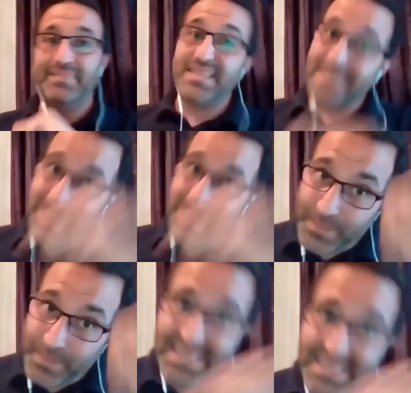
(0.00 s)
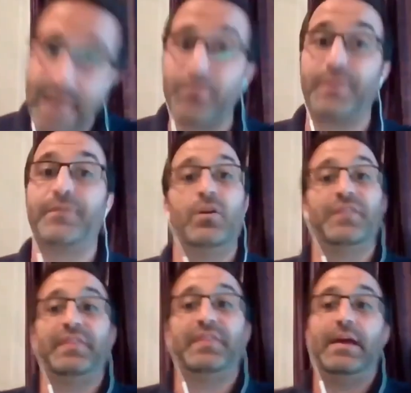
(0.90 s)
It's a little bit south of, of a
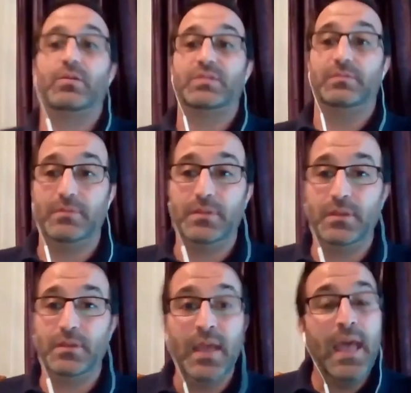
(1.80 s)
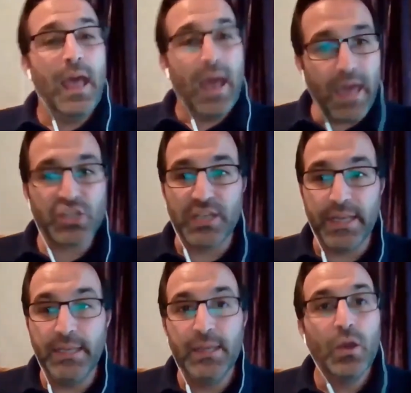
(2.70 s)
thousand.
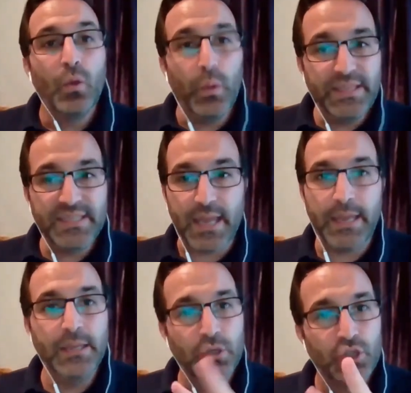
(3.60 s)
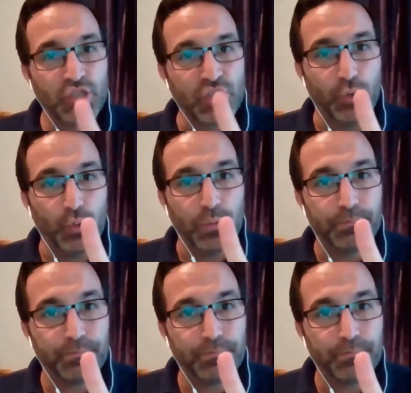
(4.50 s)
Actually, we say two.